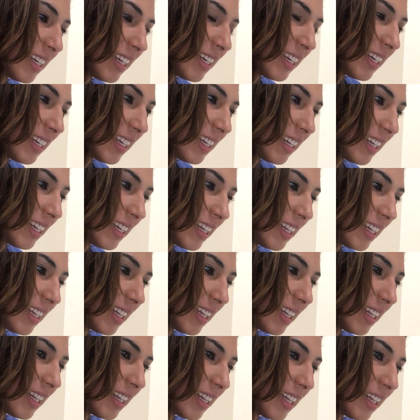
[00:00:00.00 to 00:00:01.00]

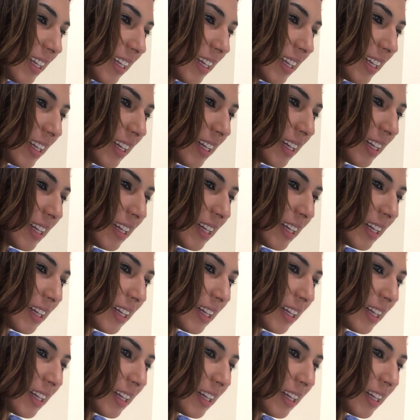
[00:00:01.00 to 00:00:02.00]

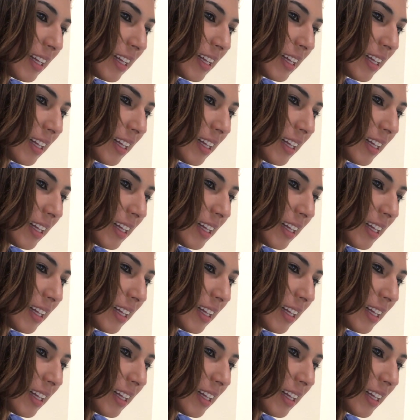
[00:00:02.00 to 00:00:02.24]
No one is speaking in this clip.